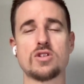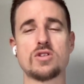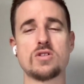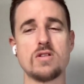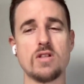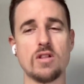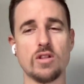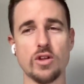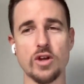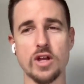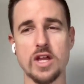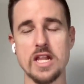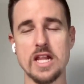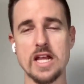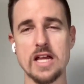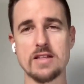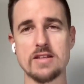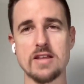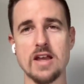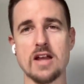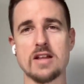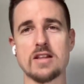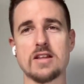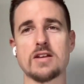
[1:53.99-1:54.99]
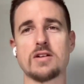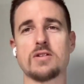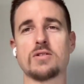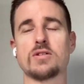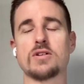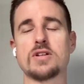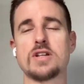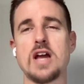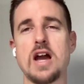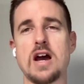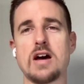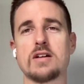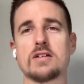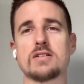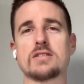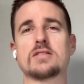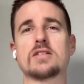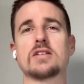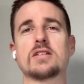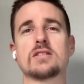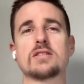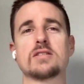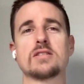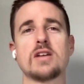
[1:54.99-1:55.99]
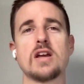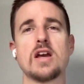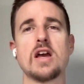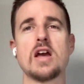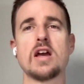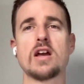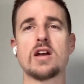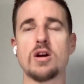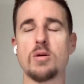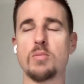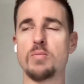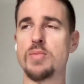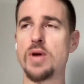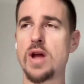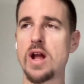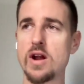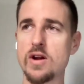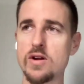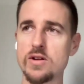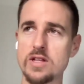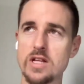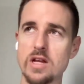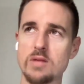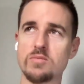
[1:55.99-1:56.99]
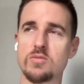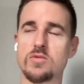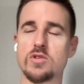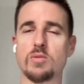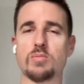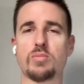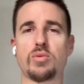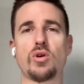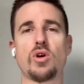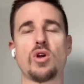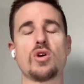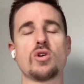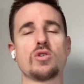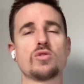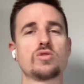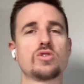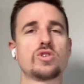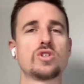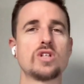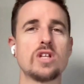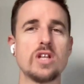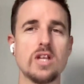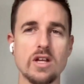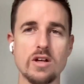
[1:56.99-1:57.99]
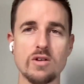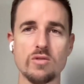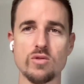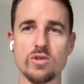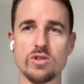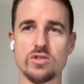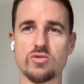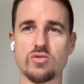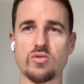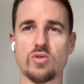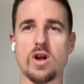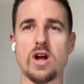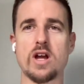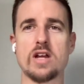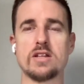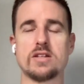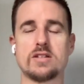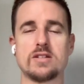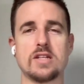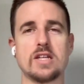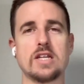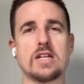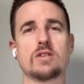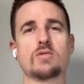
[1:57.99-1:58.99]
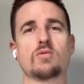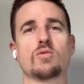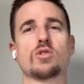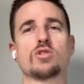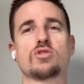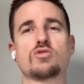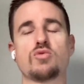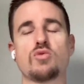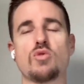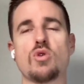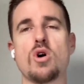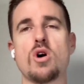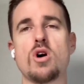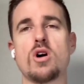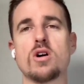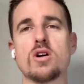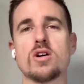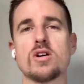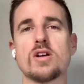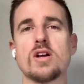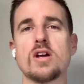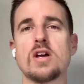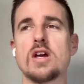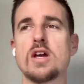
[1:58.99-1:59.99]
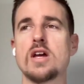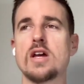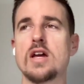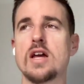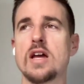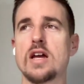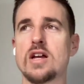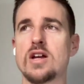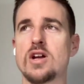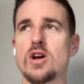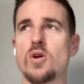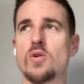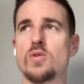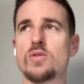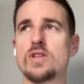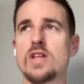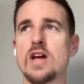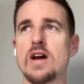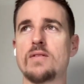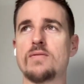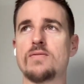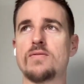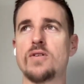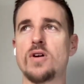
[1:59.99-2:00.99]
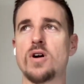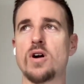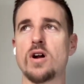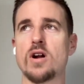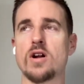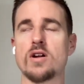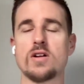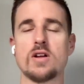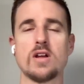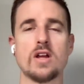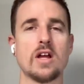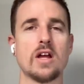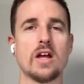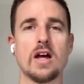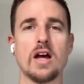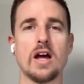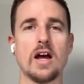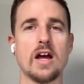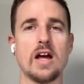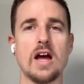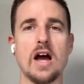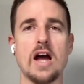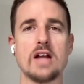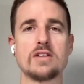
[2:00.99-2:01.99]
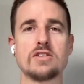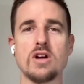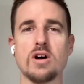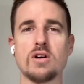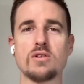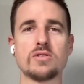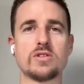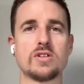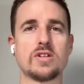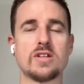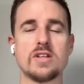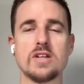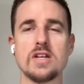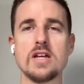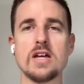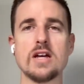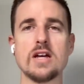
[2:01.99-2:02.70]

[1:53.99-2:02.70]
looking at technical analysis, comparing them to pros, seeing what's right, seeing what's wrong, and going that far. I don't see